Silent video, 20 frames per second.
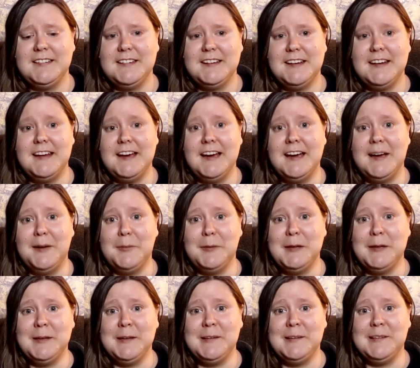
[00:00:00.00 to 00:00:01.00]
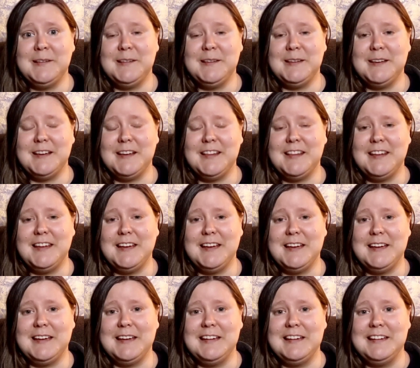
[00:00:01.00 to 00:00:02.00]
nah, man. Like,
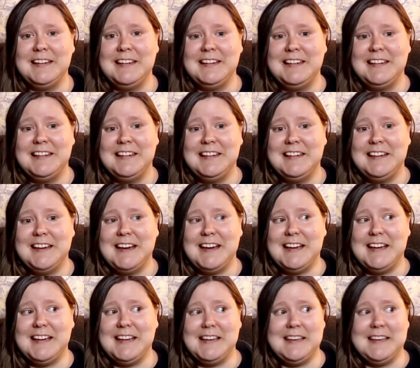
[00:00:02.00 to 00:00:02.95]
I